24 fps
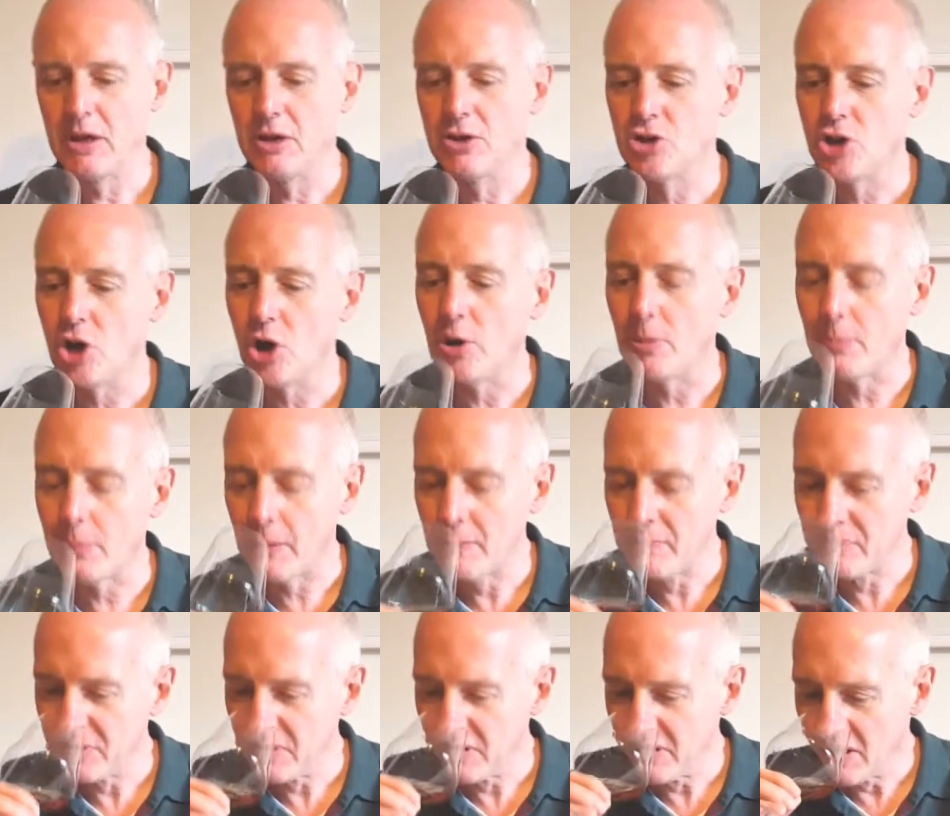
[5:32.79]

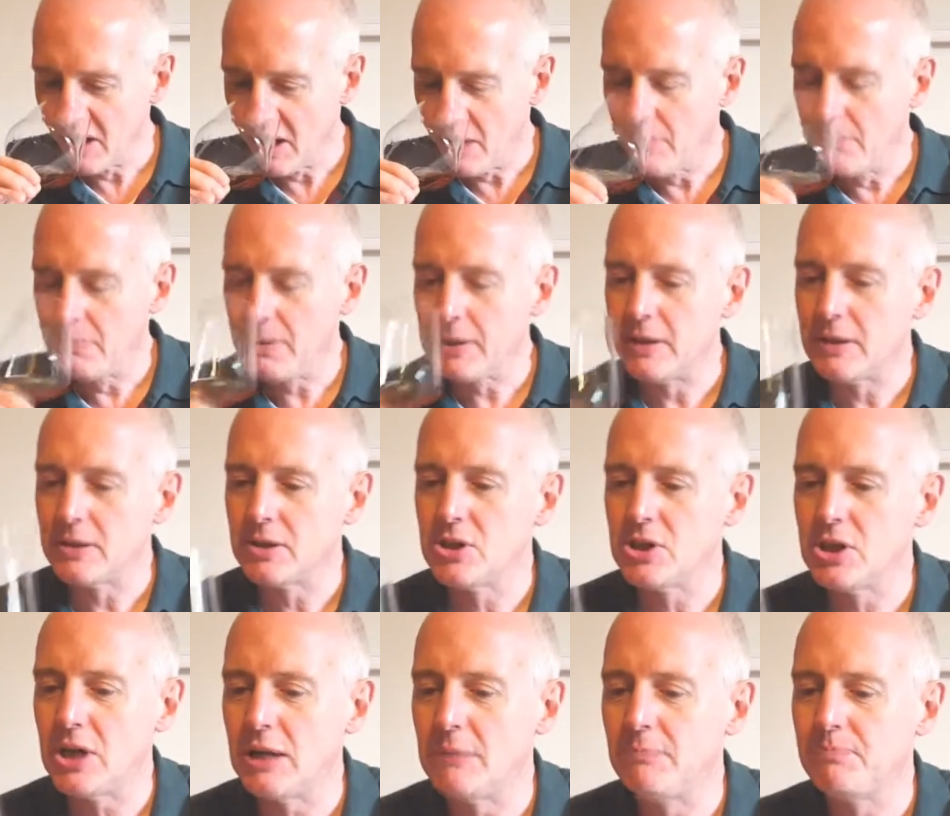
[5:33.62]
top,
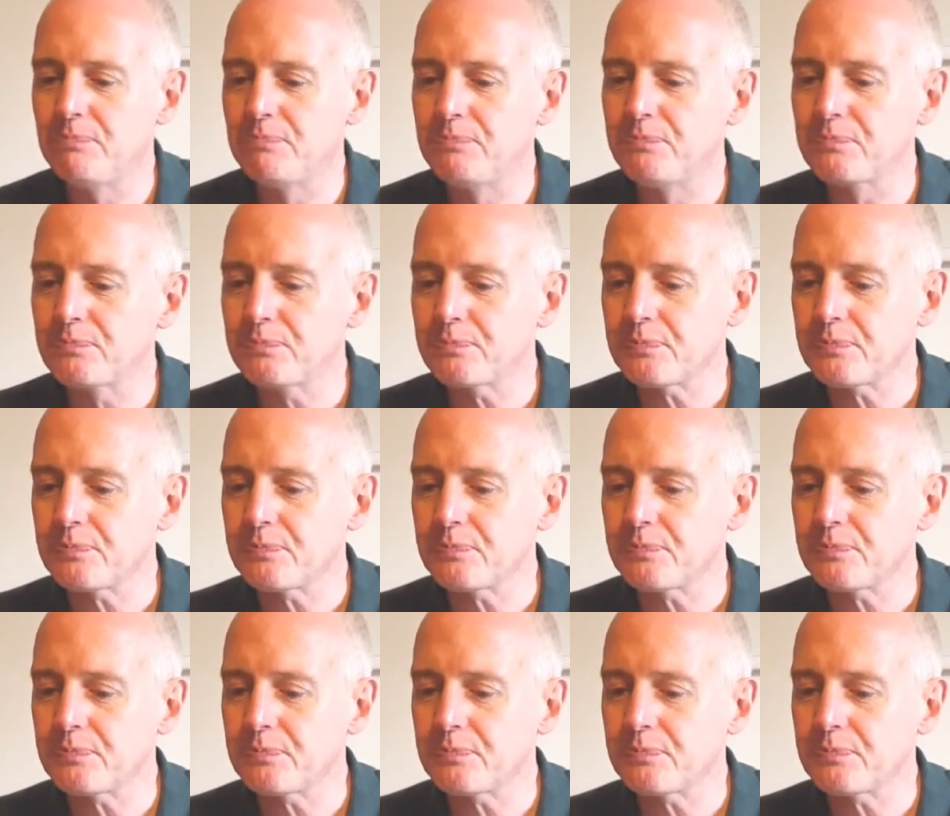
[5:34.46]
but um,